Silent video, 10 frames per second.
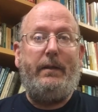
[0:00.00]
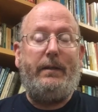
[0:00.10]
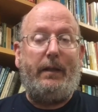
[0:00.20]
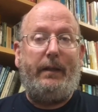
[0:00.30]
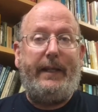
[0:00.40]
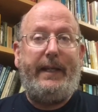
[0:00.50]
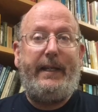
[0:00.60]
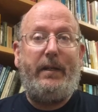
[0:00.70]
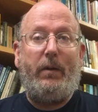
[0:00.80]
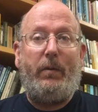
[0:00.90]
to
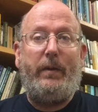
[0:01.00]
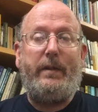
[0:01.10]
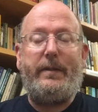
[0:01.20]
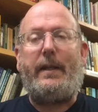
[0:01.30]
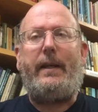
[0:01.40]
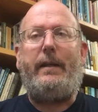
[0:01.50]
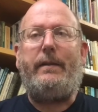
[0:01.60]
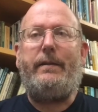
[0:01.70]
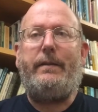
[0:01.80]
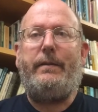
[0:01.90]
lean on the
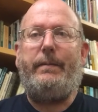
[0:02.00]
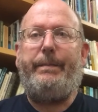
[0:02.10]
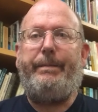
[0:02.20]
saints.